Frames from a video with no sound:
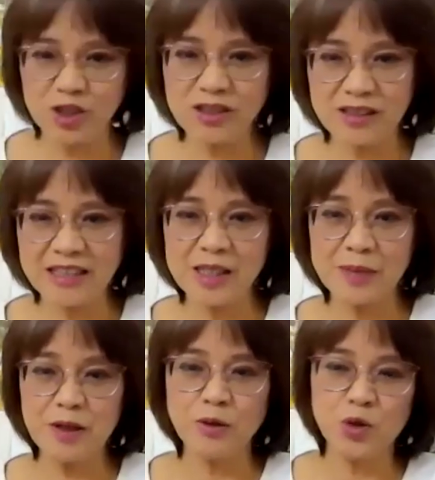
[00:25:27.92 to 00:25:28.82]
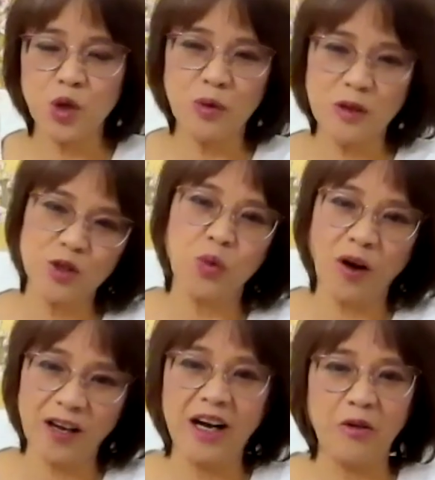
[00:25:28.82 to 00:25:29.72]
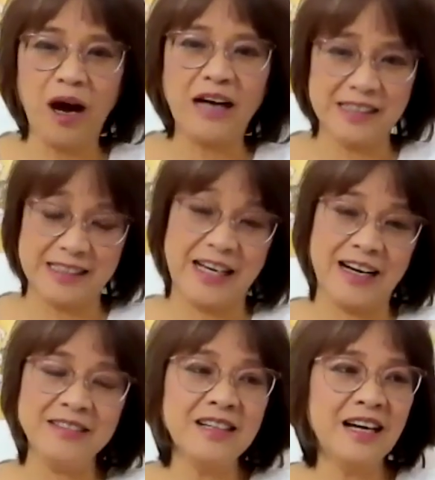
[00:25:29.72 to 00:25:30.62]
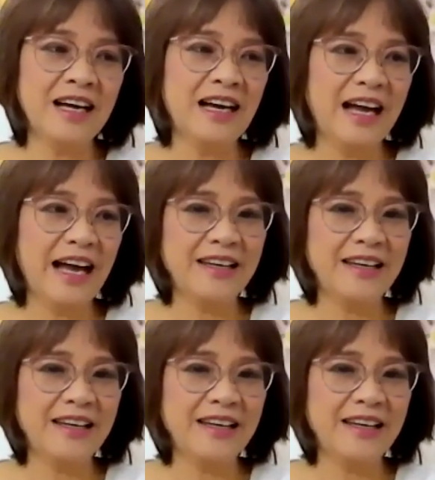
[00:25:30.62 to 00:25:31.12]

just like typical tour, we're just walking around the town. And